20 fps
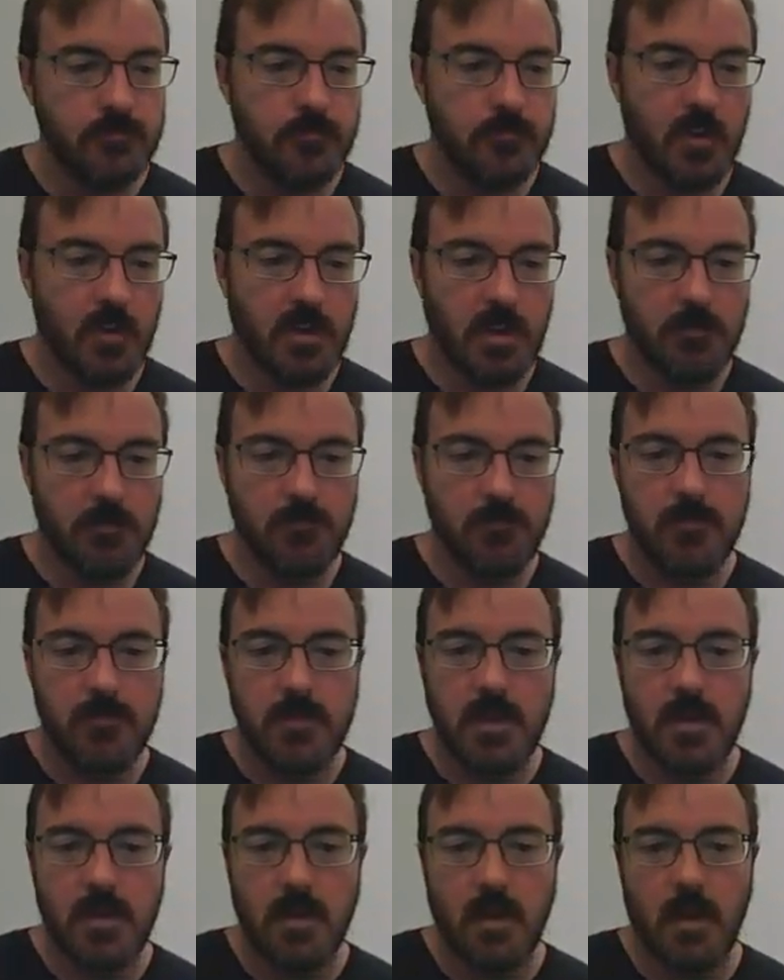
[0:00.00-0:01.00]
Okay,
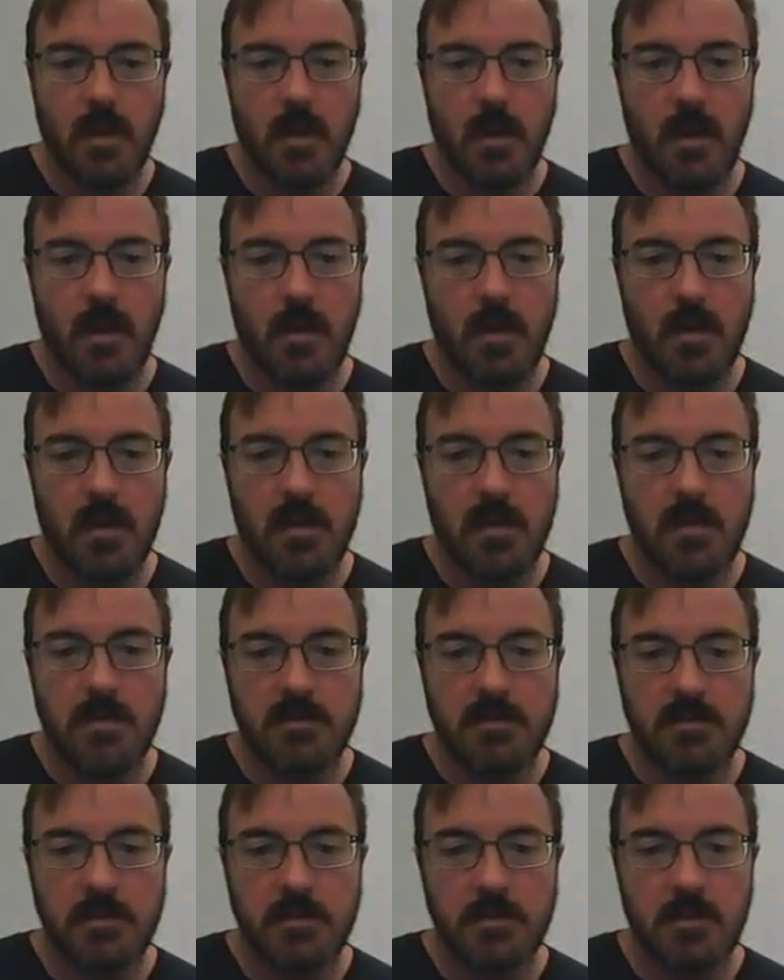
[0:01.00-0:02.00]

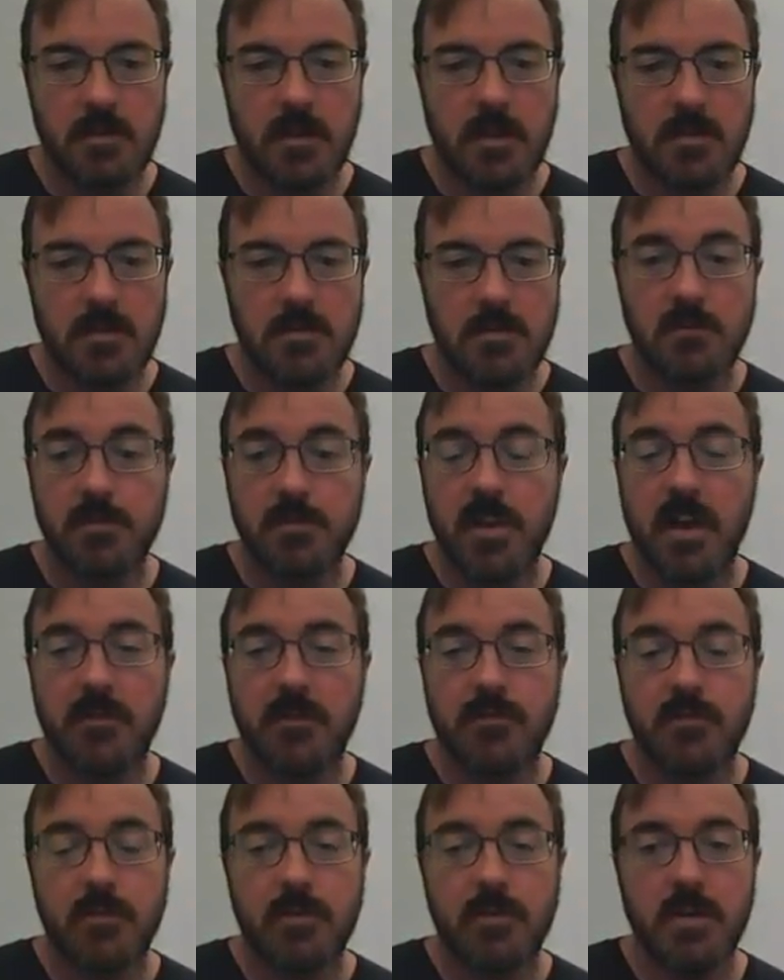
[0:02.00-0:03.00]
so those apply
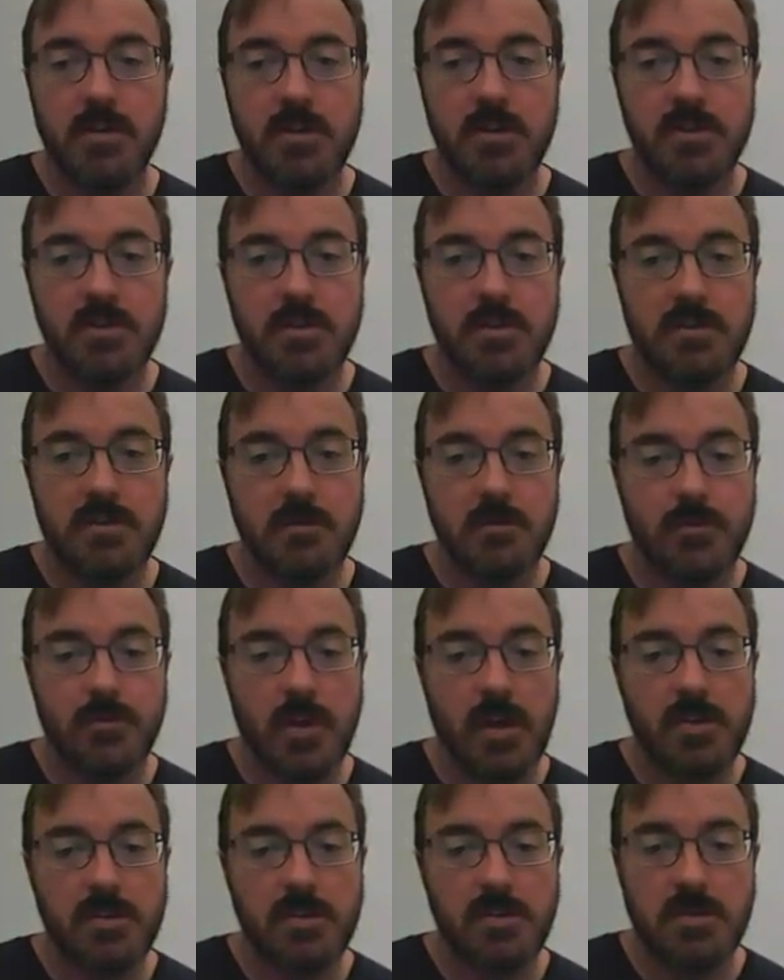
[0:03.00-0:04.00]
for addition and
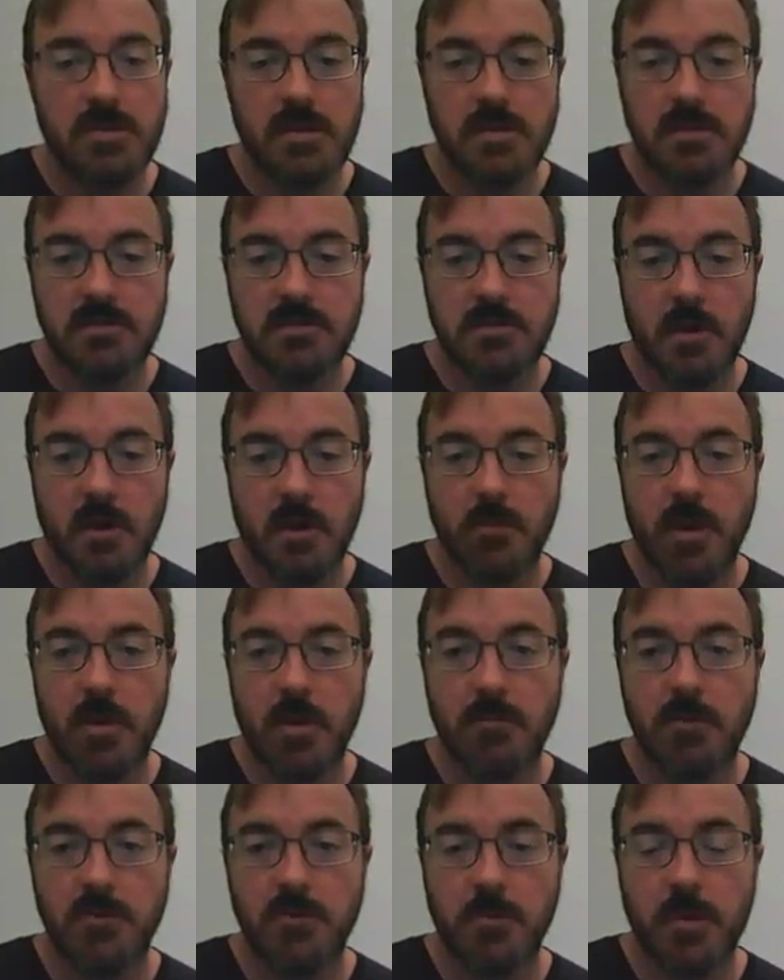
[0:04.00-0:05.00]
subtraction. Now let's talk
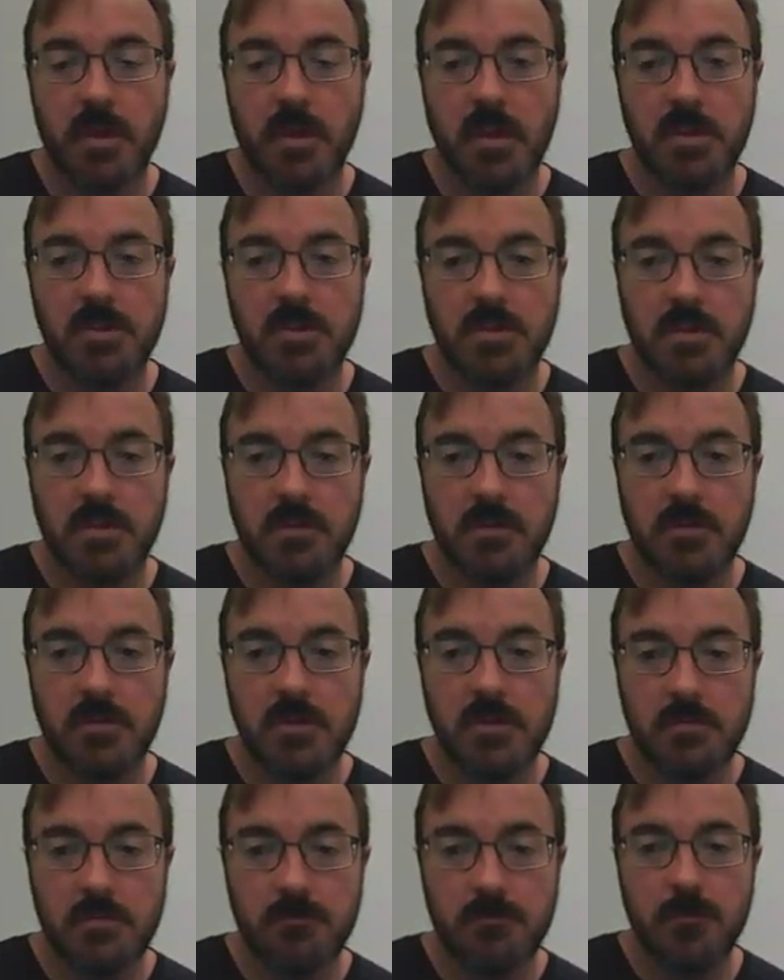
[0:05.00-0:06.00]
about multiplication and
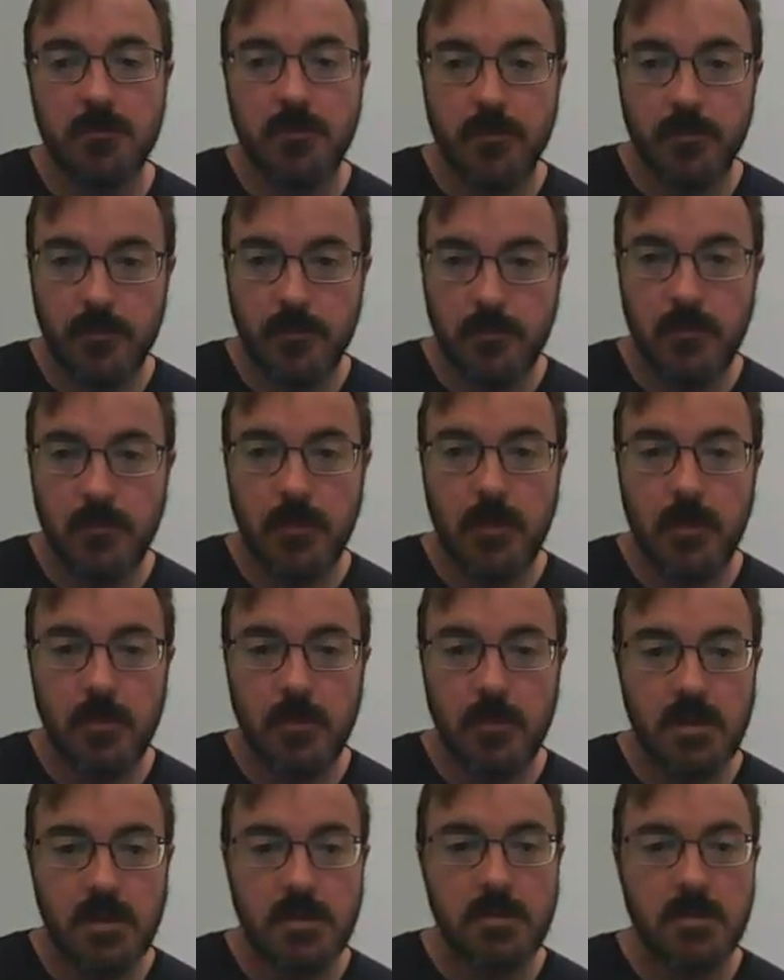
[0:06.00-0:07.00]
division.
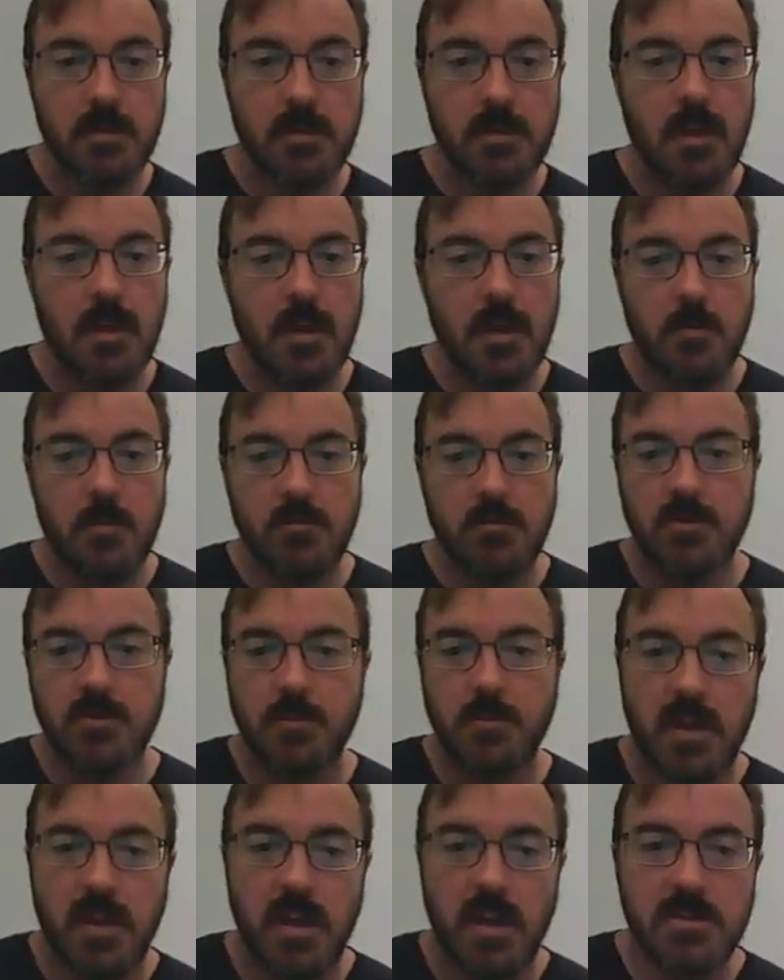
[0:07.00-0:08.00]
All right,
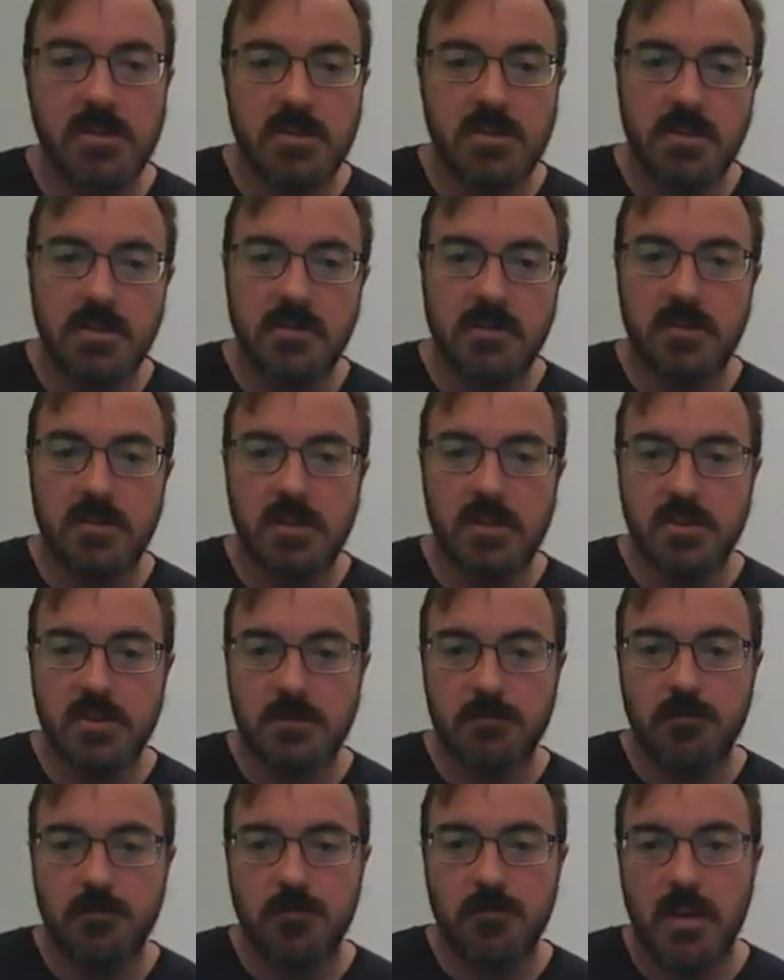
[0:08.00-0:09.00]
multiplication and
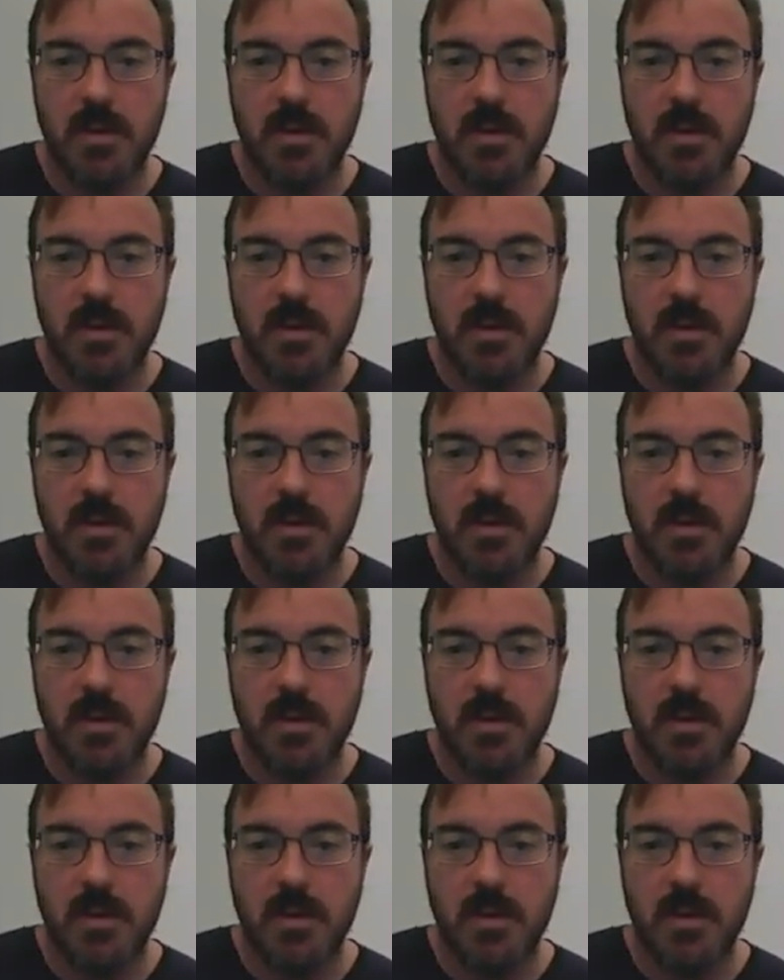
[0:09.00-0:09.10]
division,